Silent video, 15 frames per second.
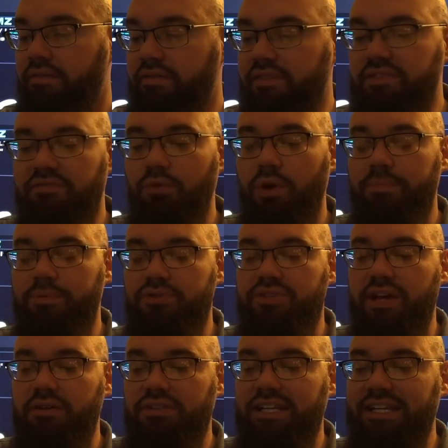
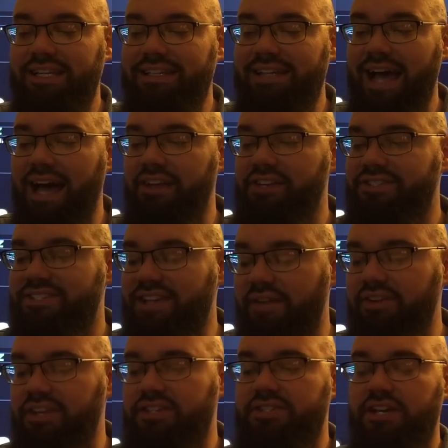54% are leaning Dallas,
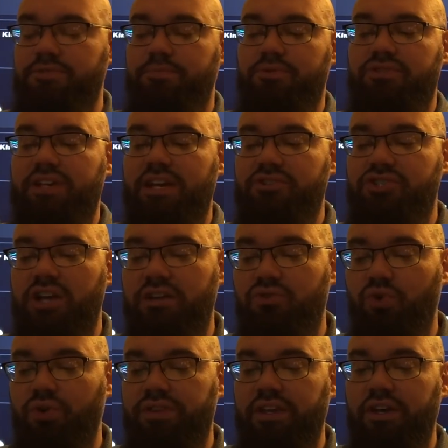76%
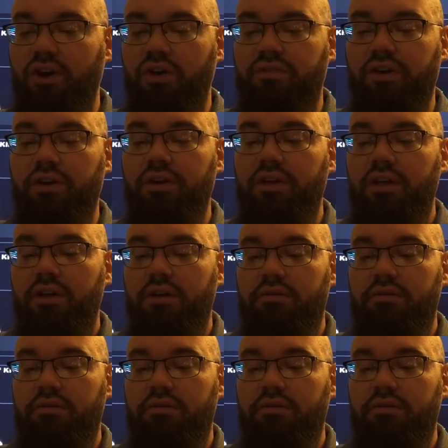shaded toward the over.